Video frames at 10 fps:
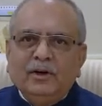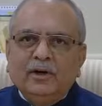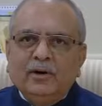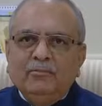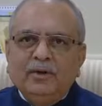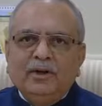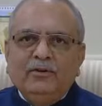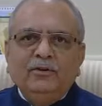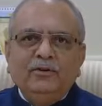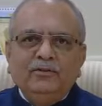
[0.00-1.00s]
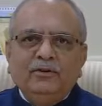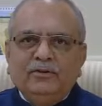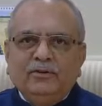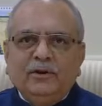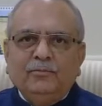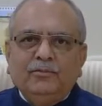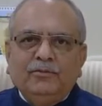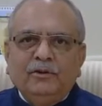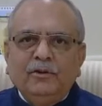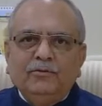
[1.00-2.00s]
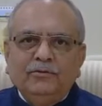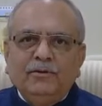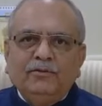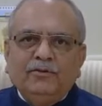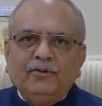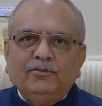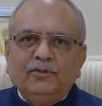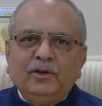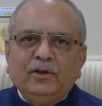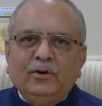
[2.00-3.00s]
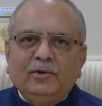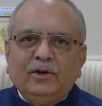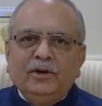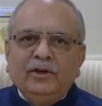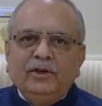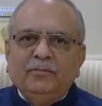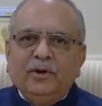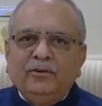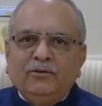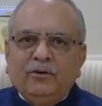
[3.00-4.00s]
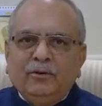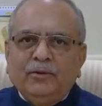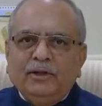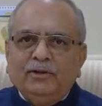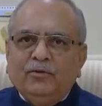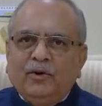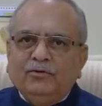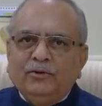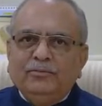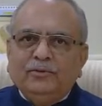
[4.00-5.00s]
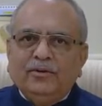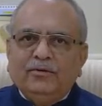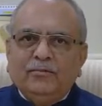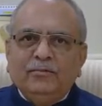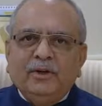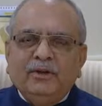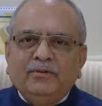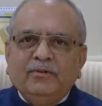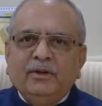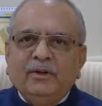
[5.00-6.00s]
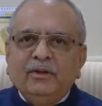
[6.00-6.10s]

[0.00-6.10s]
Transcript: complete systems which essentially operate any platform like the warships and submarines.